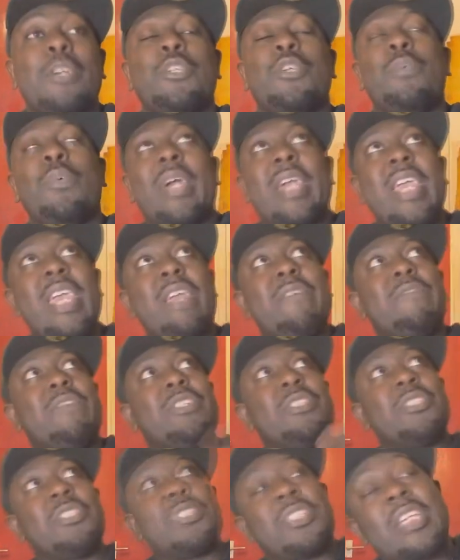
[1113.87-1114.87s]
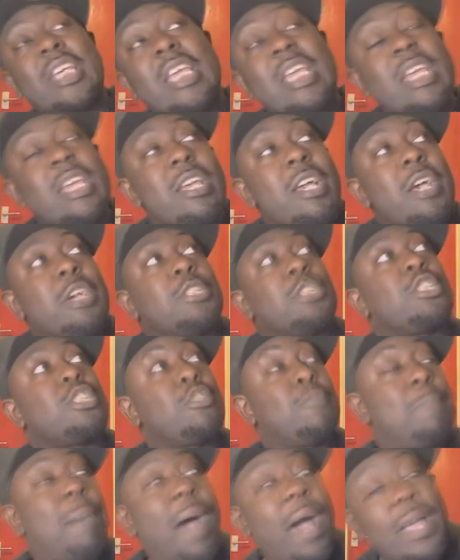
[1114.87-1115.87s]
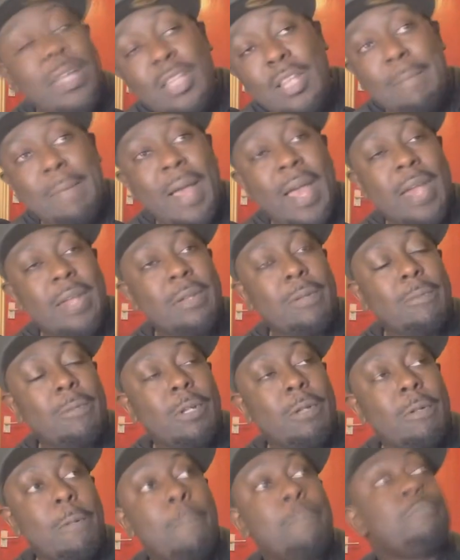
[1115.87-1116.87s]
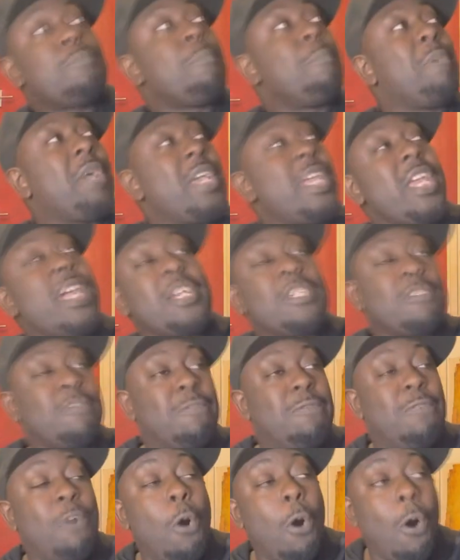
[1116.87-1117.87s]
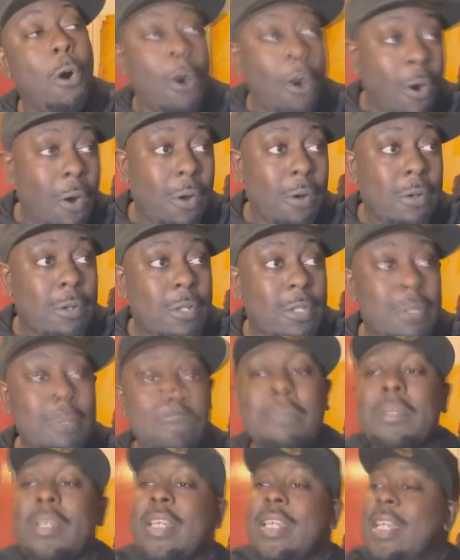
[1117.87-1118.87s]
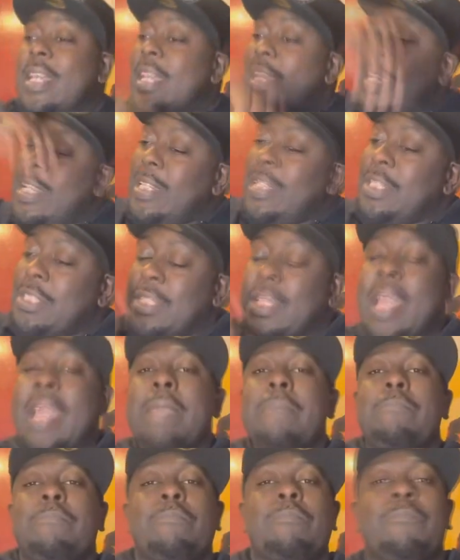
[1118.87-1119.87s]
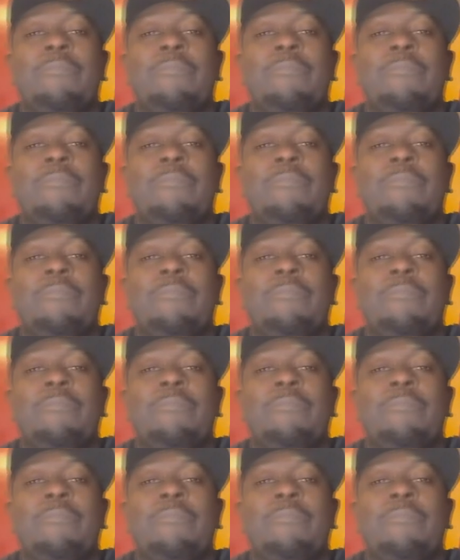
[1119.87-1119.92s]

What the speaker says: You even see Spider-Man PS4 in this game.